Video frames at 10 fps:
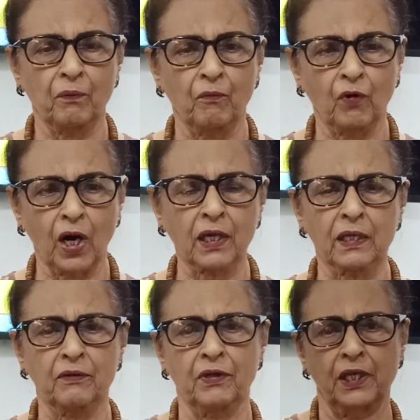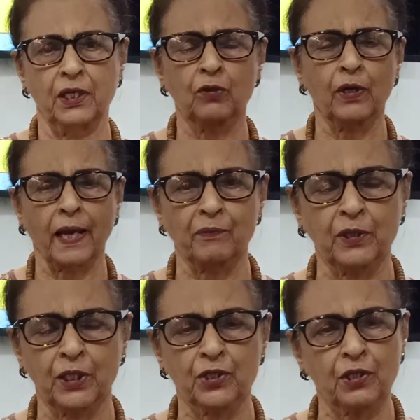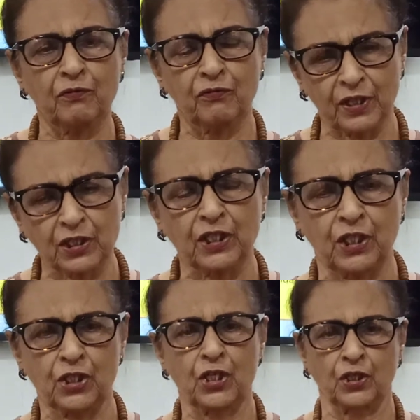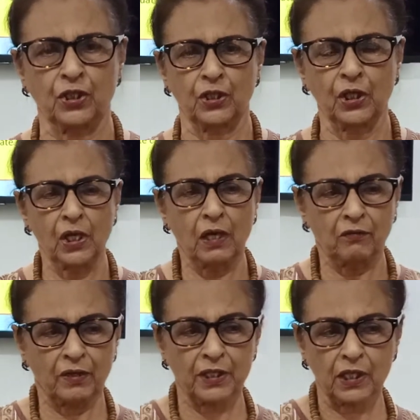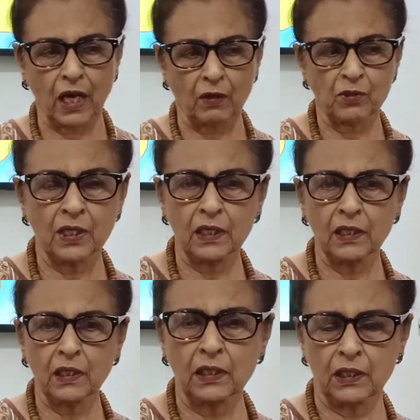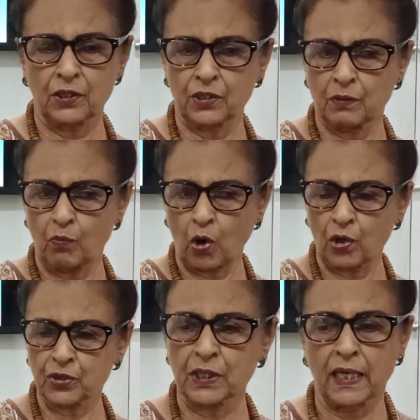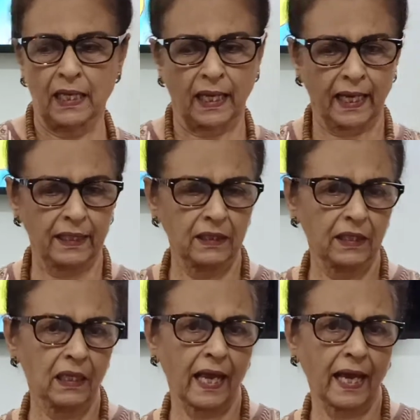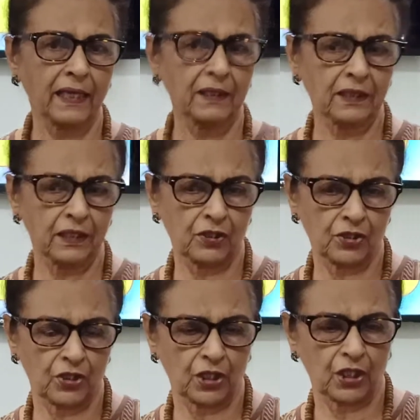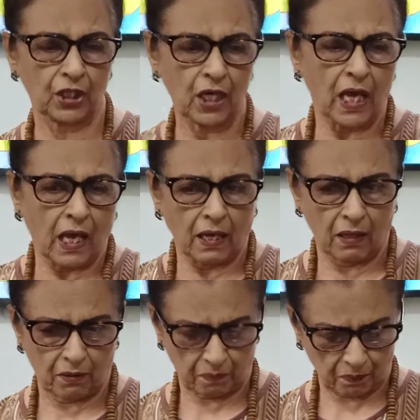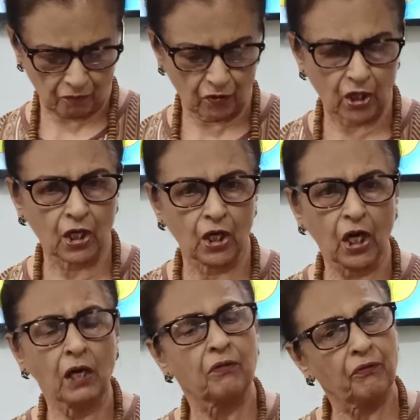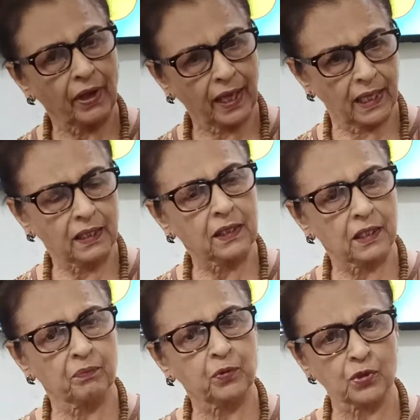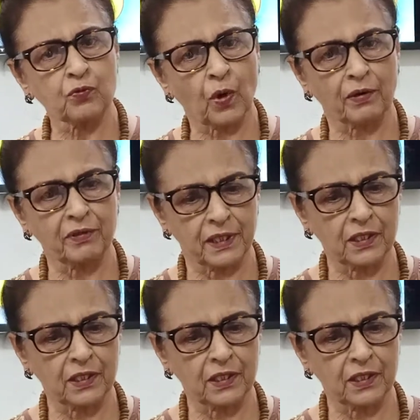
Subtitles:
work in collaboration with each other, where the counselor is the boss and the client is the worker, where he puts forward